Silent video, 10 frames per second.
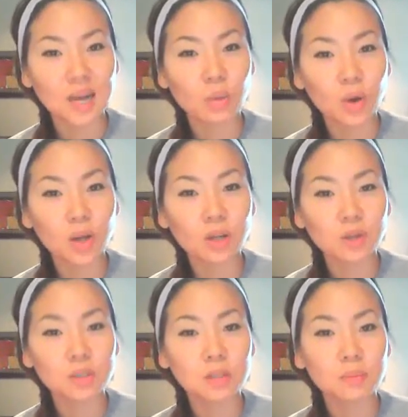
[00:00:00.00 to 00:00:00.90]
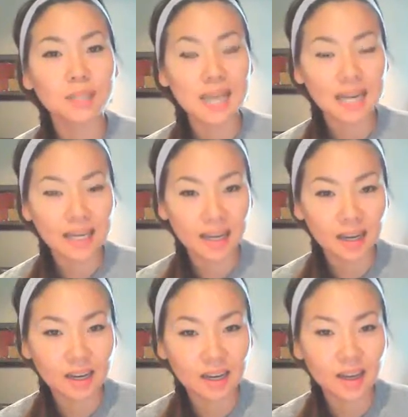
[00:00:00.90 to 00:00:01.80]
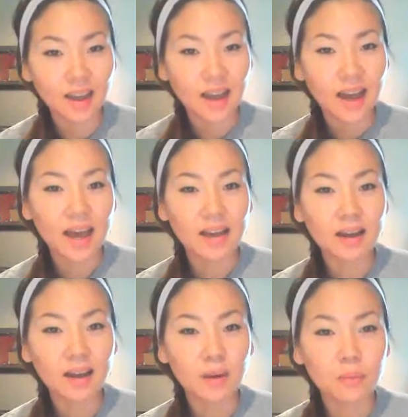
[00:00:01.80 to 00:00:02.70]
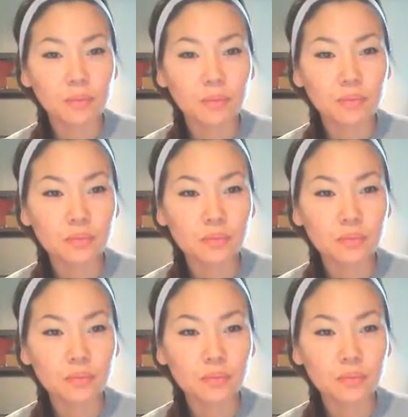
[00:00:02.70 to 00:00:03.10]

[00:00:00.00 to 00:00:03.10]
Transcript: I want you to be dedicated and